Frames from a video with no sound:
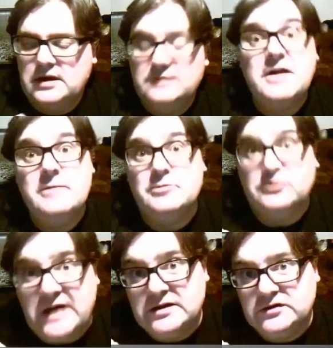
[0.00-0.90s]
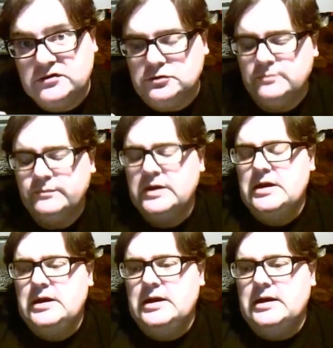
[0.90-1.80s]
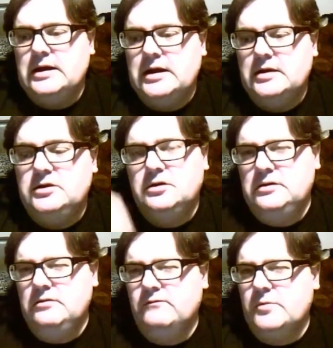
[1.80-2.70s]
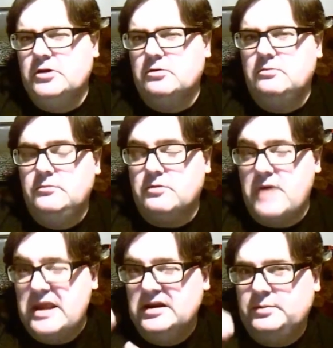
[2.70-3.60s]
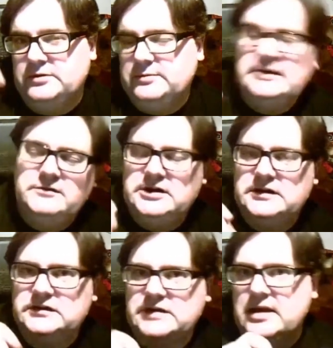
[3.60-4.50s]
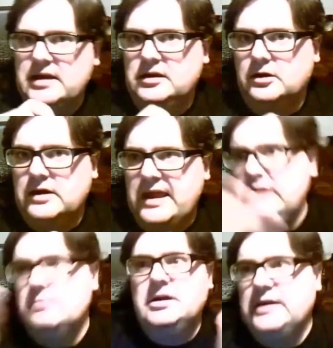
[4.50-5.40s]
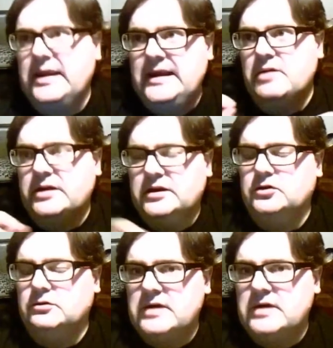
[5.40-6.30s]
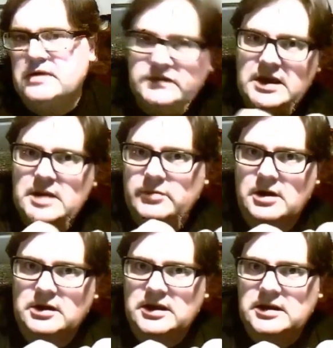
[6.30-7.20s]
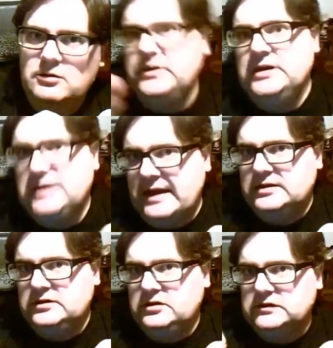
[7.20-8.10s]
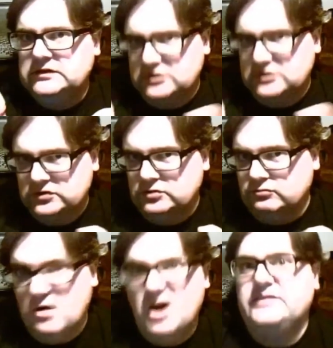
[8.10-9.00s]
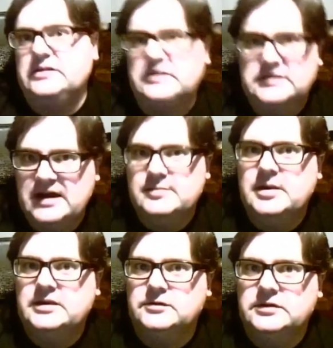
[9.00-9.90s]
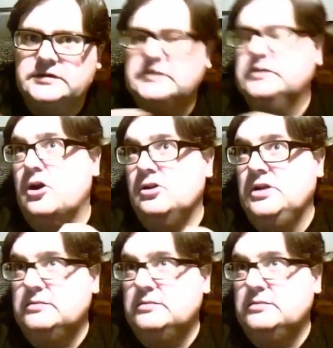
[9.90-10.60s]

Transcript: table data store. From a granular perspective, you can say anyone can do reads, but only authenticated users can do writes to the database, for instance, and only